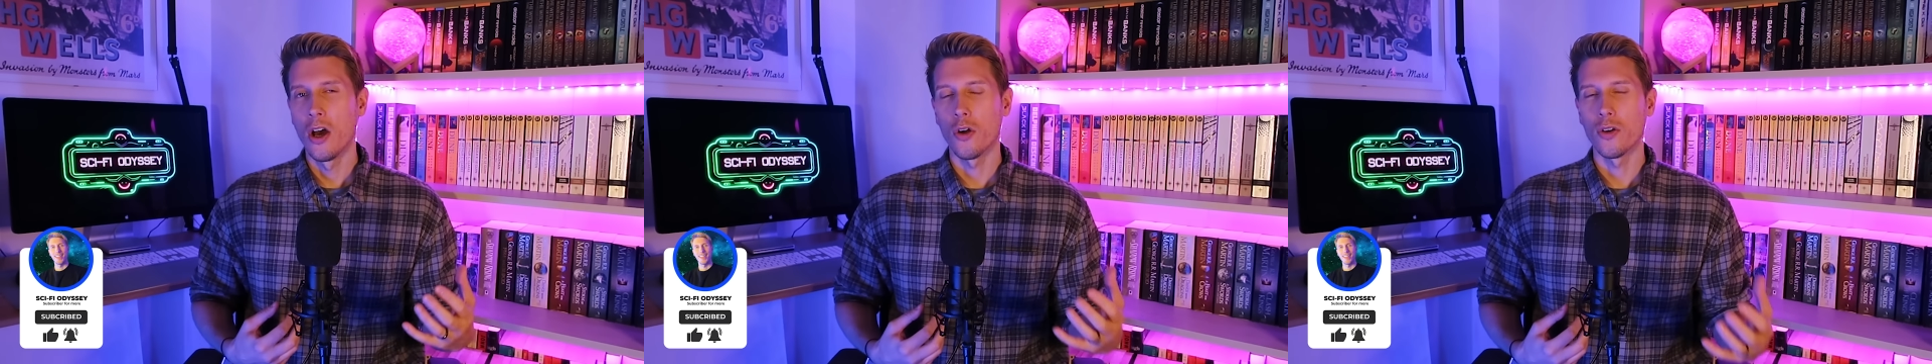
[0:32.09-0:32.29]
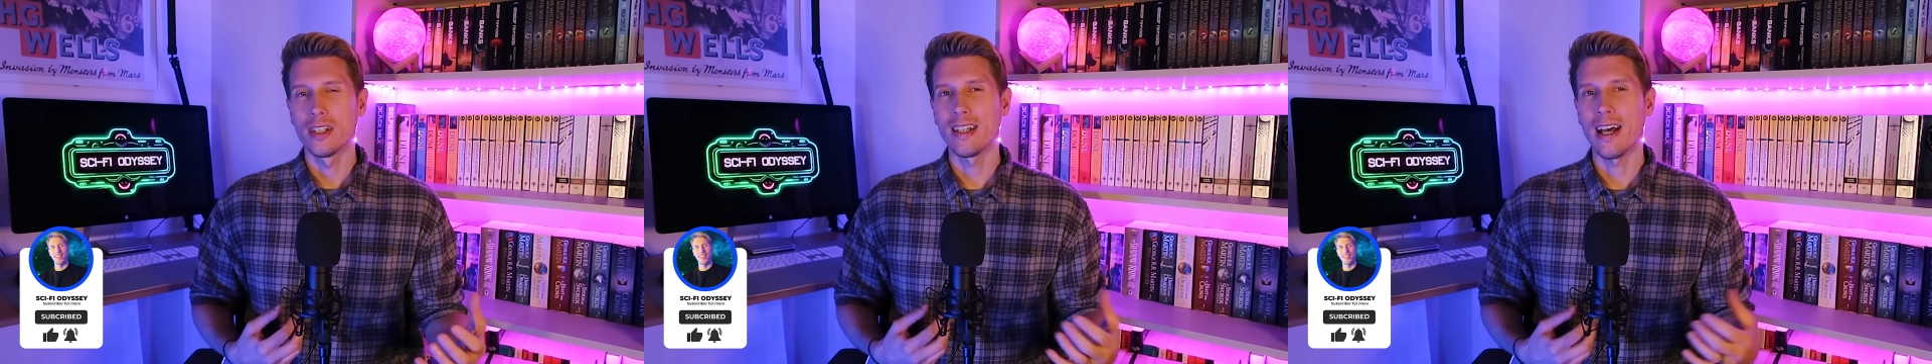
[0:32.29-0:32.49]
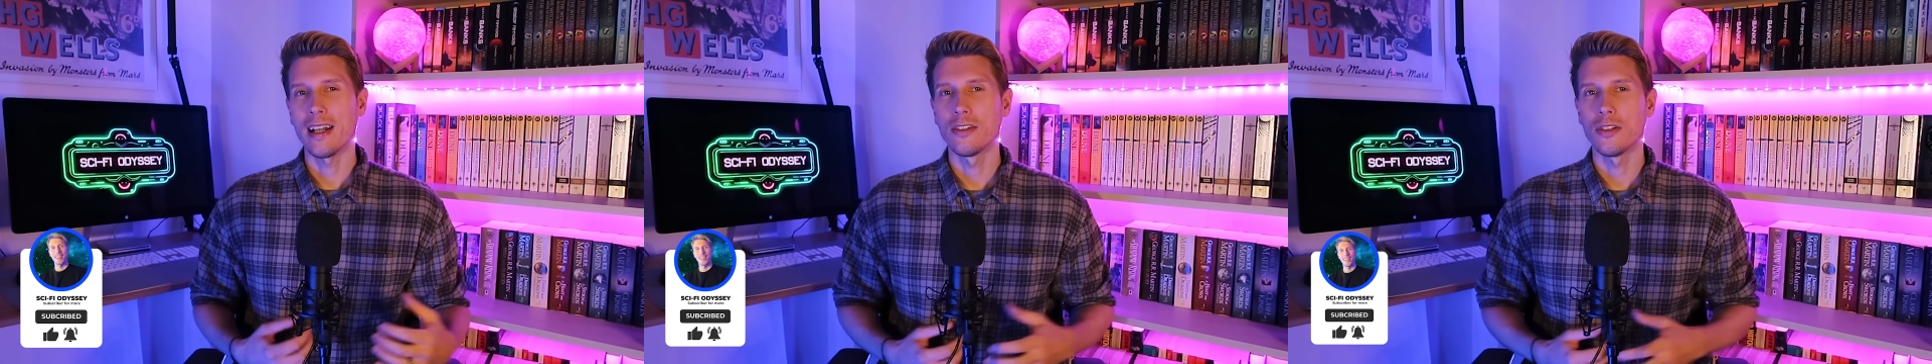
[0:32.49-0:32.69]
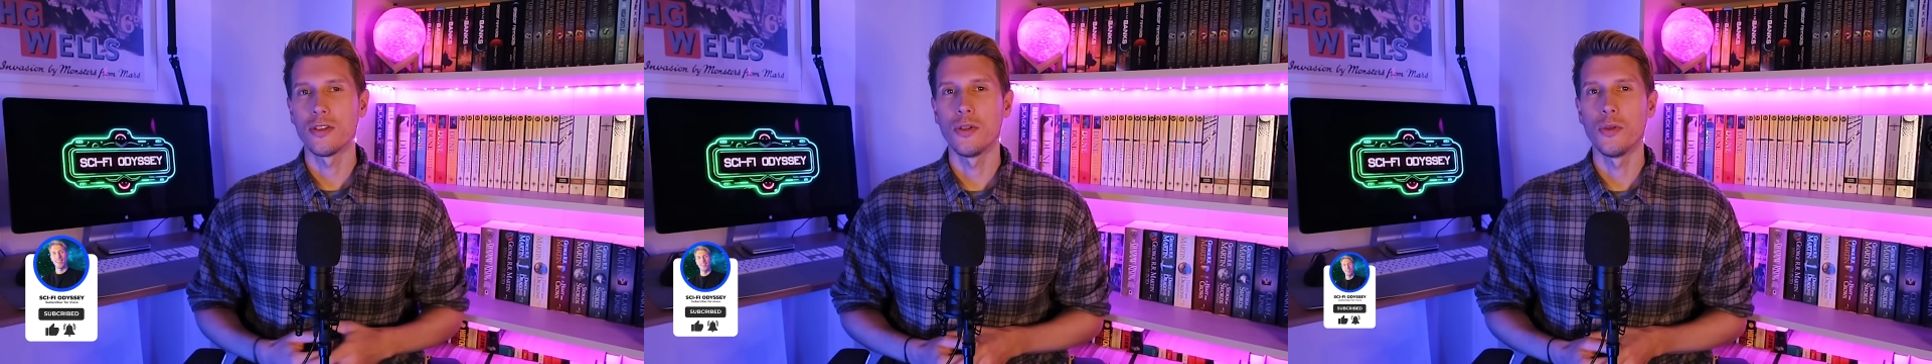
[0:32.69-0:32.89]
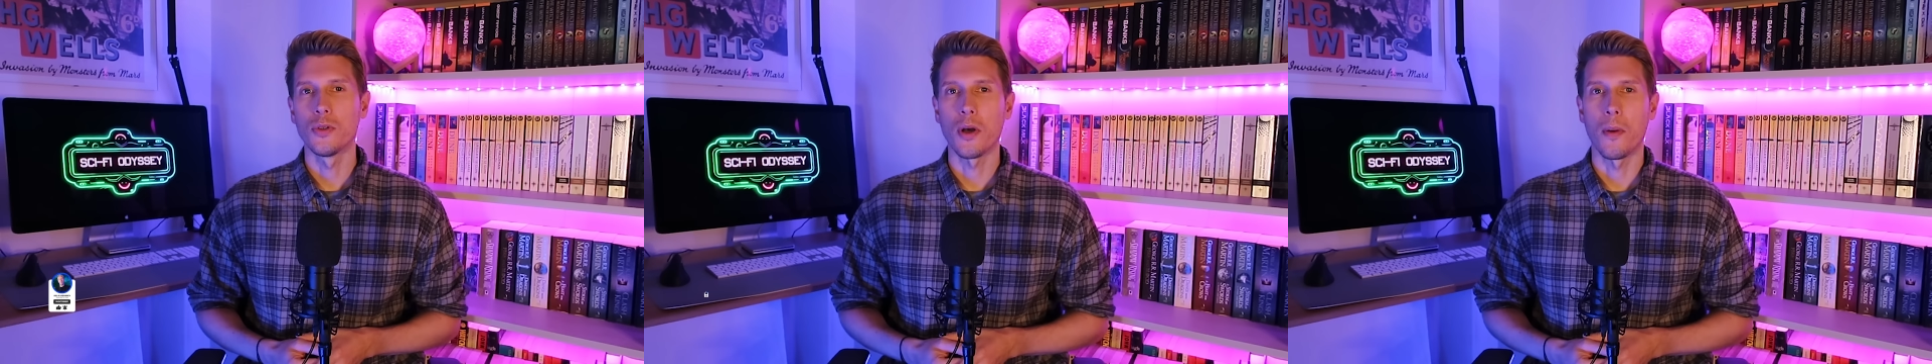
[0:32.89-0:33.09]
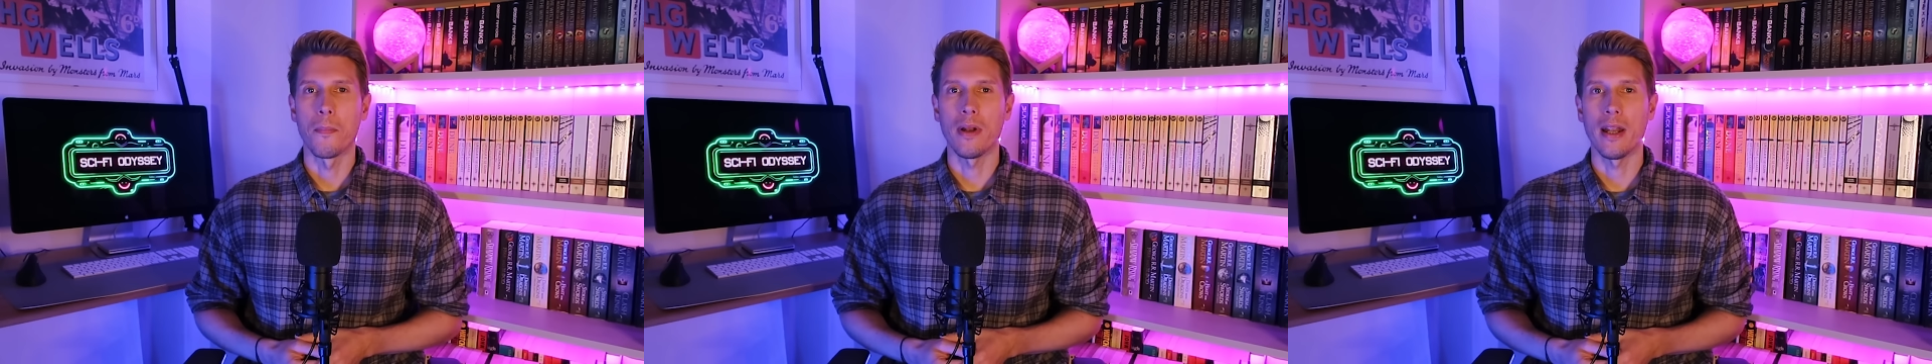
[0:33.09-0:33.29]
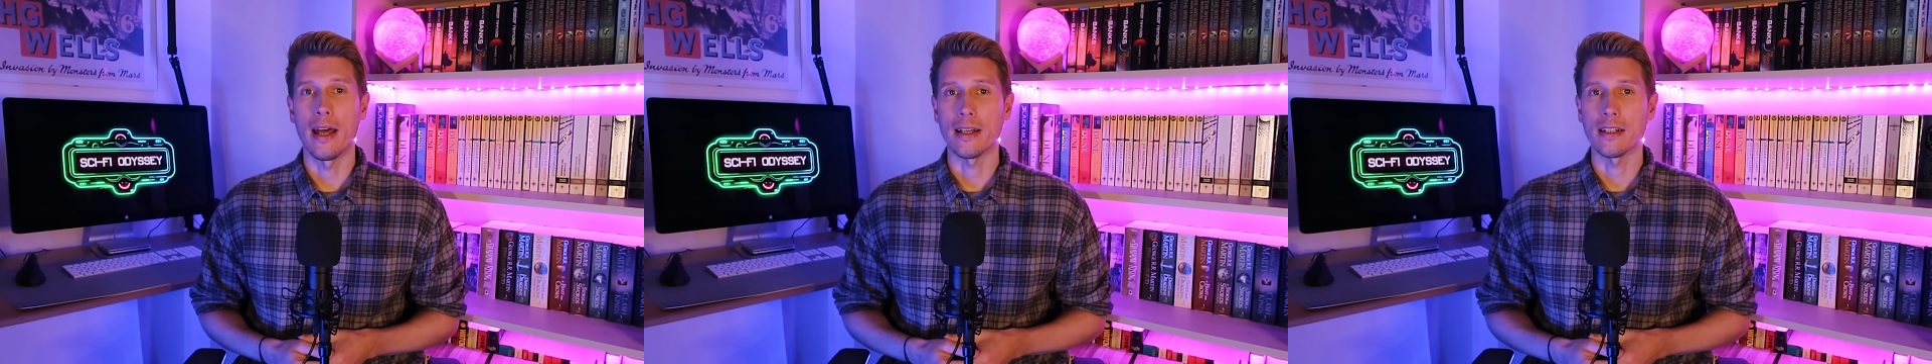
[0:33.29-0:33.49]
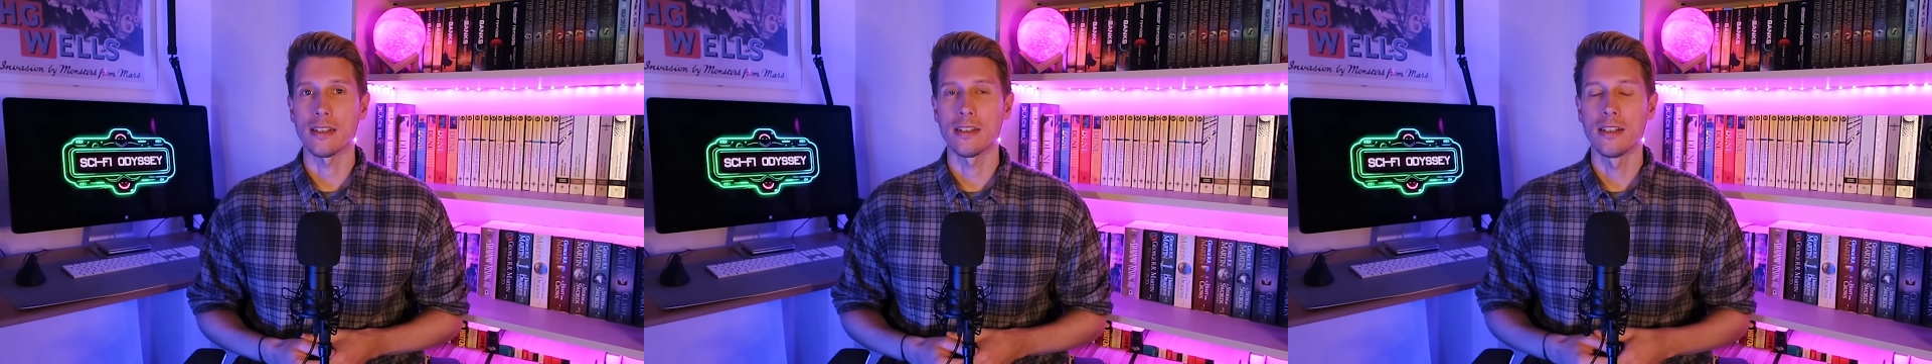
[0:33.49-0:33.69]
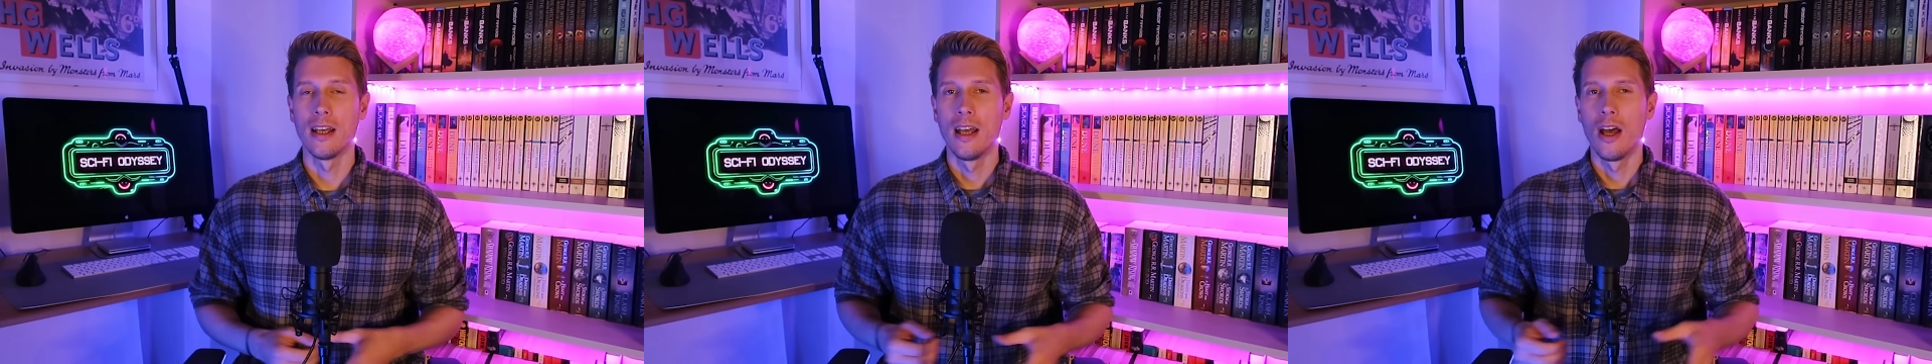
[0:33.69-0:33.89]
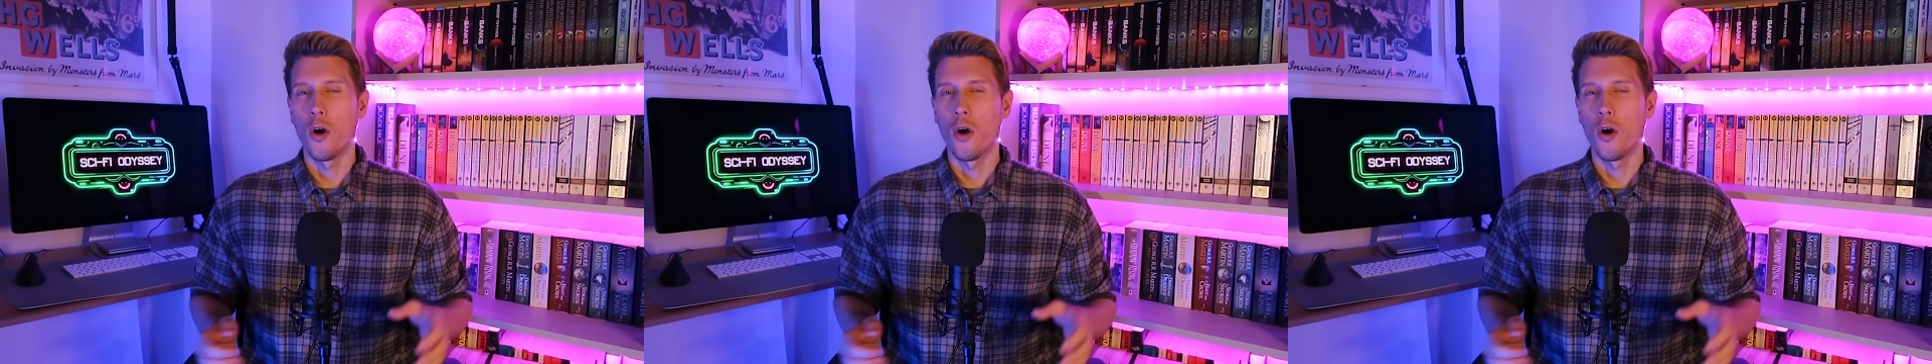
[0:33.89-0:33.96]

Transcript: or a tad too complex,